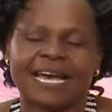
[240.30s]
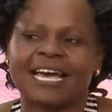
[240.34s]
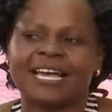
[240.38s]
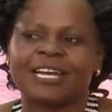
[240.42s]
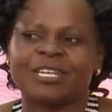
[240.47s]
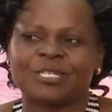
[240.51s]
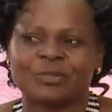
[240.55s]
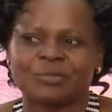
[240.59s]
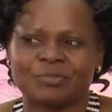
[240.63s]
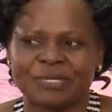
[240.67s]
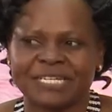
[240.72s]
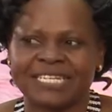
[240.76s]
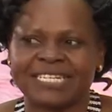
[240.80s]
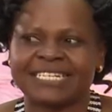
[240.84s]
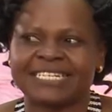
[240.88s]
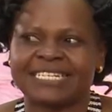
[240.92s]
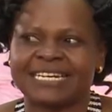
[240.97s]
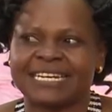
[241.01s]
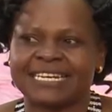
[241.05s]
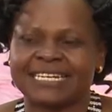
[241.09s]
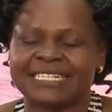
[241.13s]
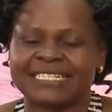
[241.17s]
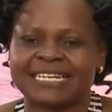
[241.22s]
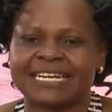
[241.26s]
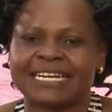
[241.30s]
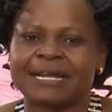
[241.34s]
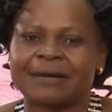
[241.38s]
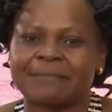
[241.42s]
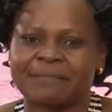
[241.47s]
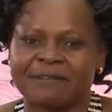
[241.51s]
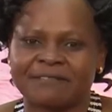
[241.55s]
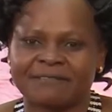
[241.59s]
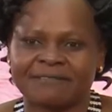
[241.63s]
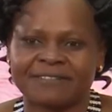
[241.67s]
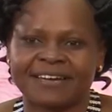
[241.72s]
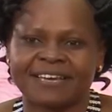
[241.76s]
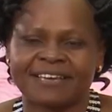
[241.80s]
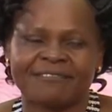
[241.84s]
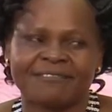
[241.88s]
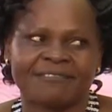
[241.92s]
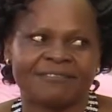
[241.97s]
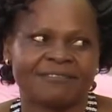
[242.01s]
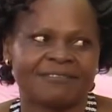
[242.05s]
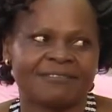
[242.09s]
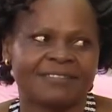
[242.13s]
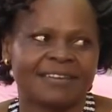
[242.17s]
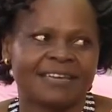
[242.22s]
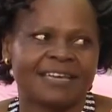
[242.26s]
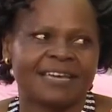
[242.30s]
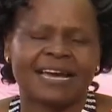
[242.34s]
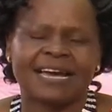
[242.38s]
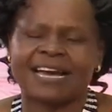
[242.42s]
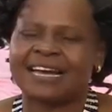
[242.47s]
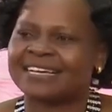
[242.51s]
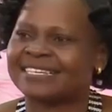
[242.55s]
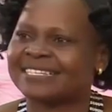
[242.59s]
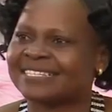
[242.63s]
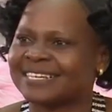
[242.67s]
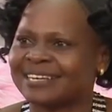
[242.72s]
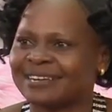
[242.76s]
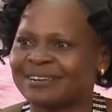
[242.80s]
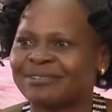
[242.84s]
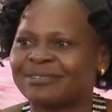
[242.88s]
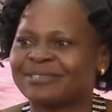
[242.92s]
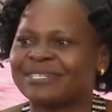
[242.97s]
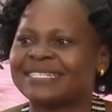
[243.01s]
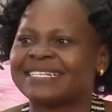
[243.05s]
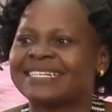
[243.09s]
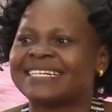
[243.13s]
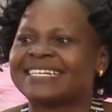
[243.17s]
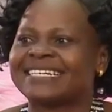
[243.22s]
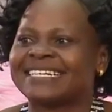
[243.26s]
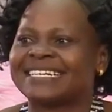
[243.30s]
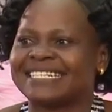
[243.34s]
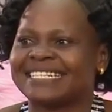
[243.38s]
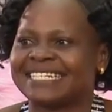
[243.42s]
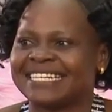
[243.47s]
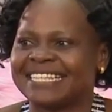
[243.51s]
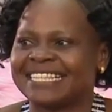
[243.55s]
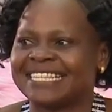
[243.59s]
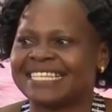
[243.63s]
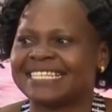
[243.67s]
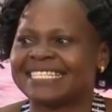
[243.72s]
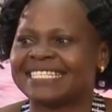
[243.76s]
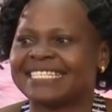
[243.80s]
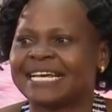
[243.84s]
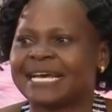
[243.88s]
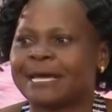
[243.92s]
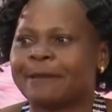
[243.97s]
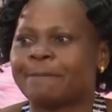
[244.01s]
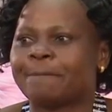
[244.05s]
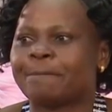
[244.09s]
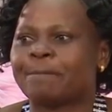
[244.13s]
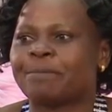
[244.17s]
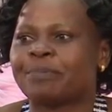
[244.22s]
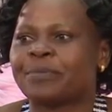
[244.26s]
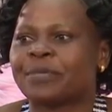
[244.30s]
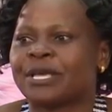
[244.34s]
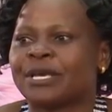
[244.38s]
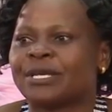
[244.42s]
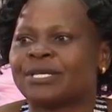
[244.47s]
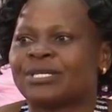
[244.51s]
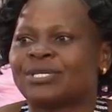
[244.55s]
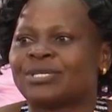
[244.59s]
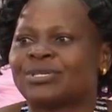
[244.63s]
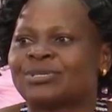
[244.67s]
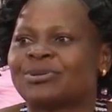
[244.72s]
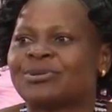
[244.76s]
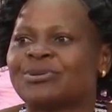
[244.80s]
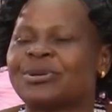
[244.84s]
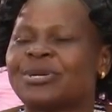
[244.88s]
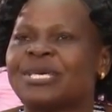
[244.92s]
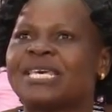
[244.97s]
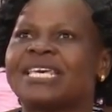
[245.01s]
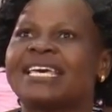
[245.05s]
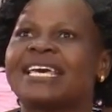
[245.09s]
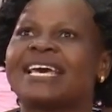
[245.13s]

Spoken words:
I'll speak it later. Number five has a lot till this time. So here.